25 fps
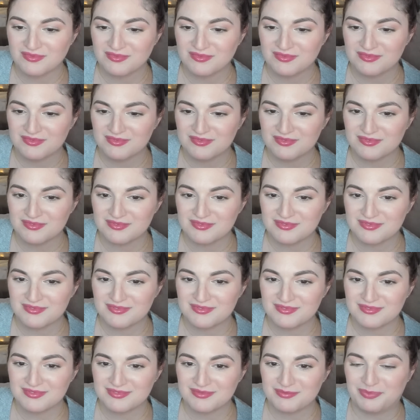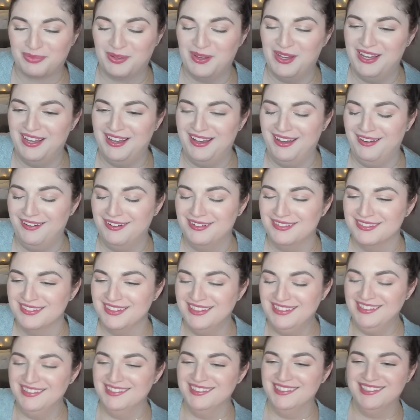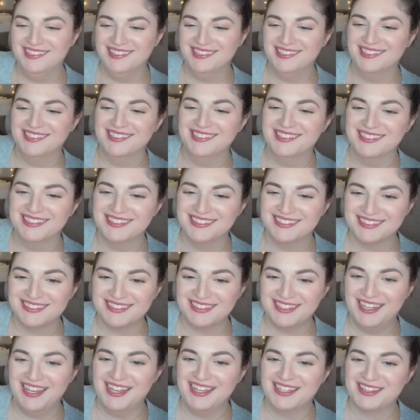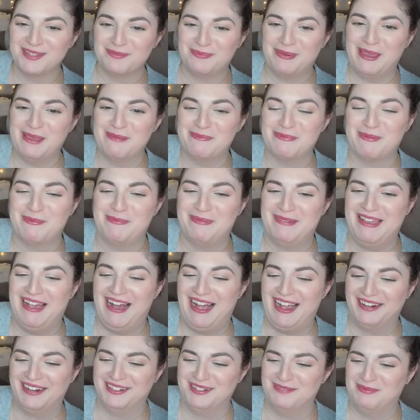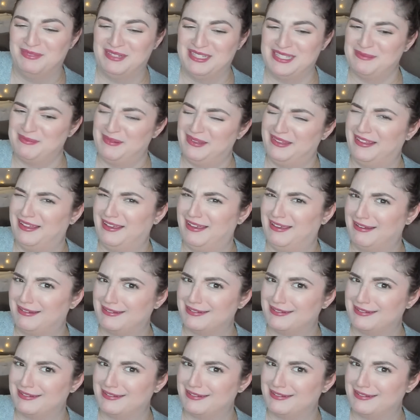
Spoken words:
The people behind him must be like.